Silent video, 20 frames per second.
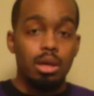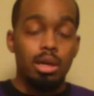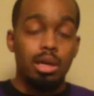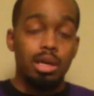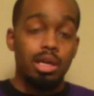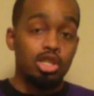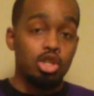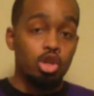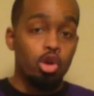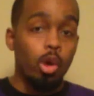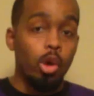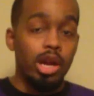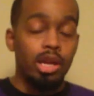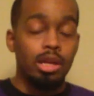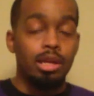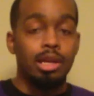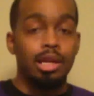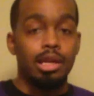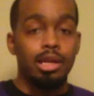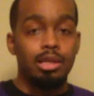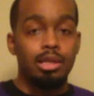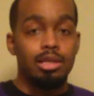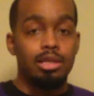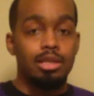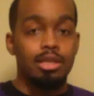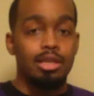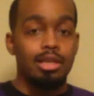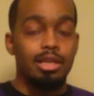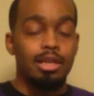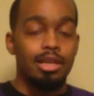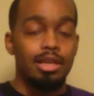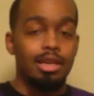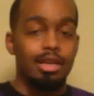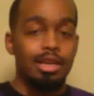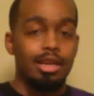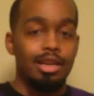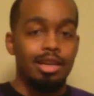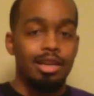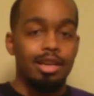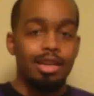is greatness.
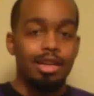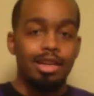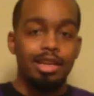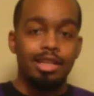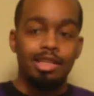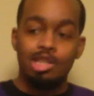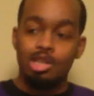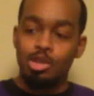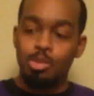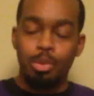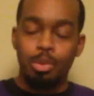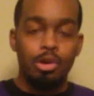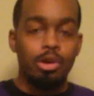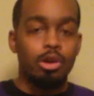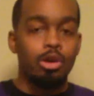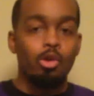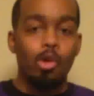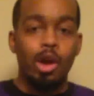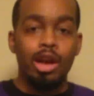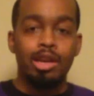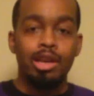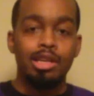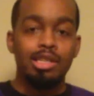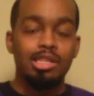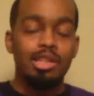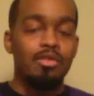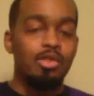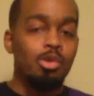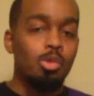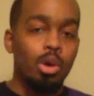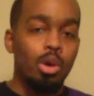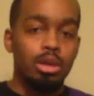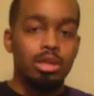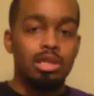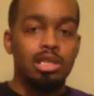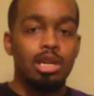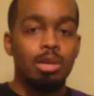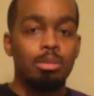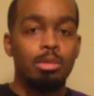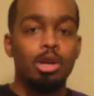Just pure greatness. If you want to
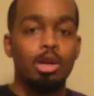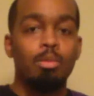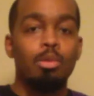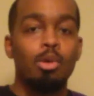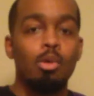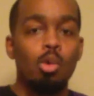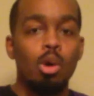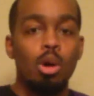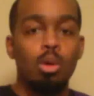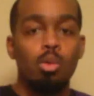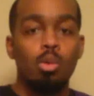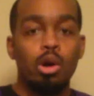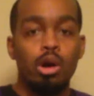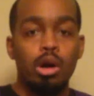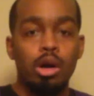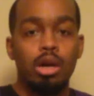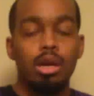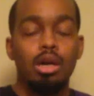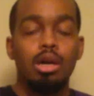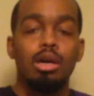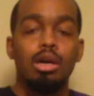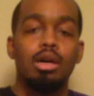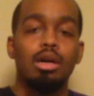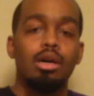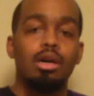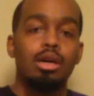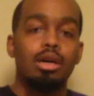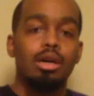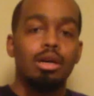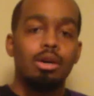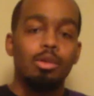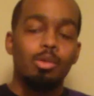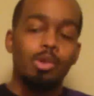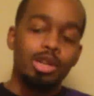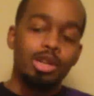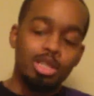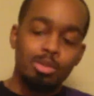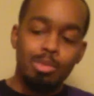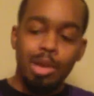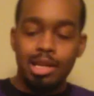sum it up in one word, what
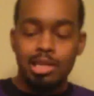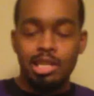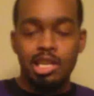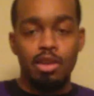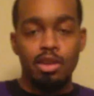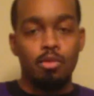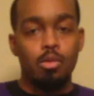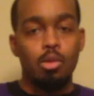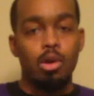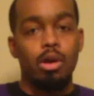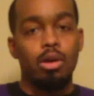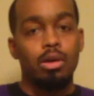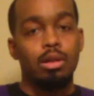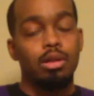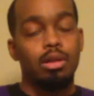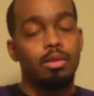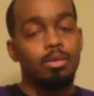is my self-worth?